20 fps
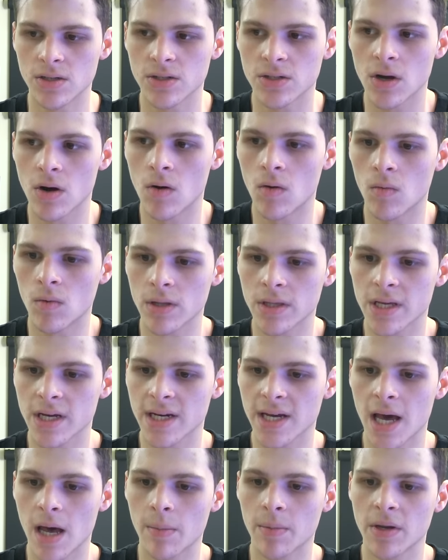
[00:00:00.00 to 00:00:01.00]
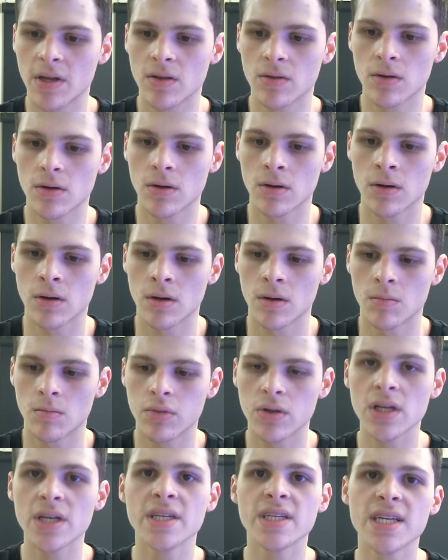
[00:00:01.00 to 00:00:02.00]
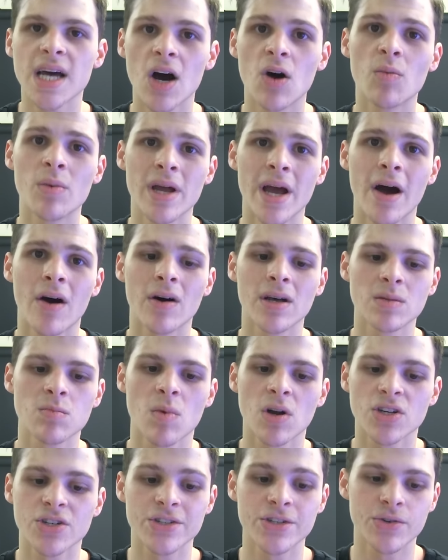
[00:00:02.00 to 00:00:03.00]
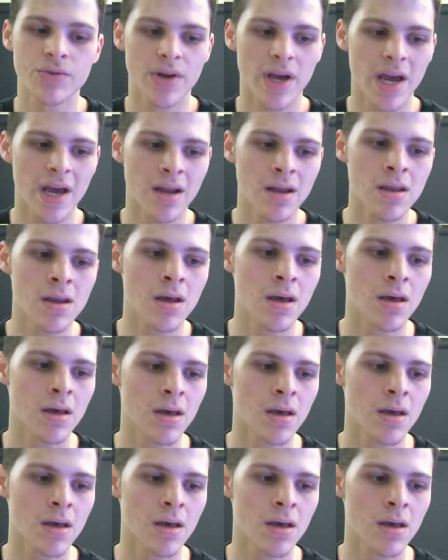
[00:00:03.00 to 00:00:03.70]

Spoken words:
don't want that to happen either, please help me out as much as you can.